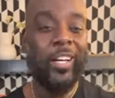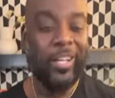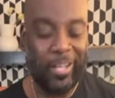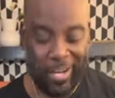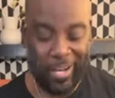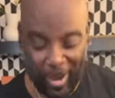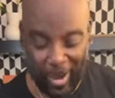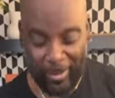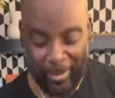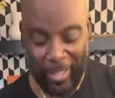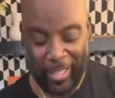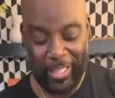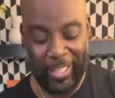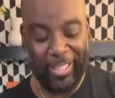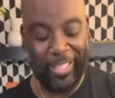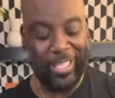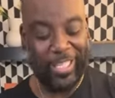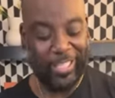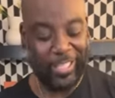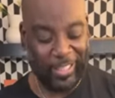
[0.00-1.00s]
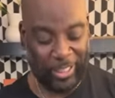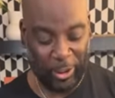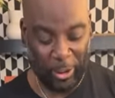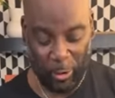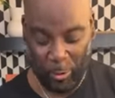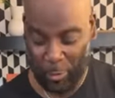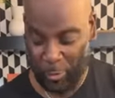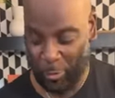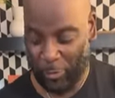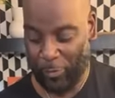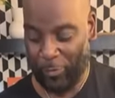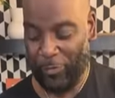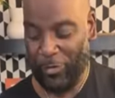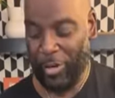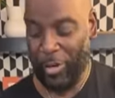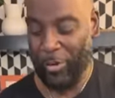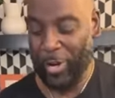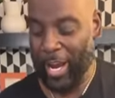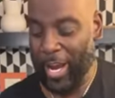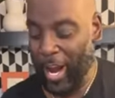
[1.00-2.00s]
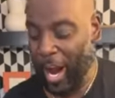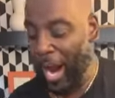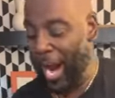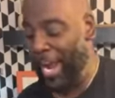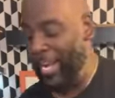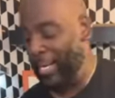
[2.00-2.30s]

coming soon, okay? All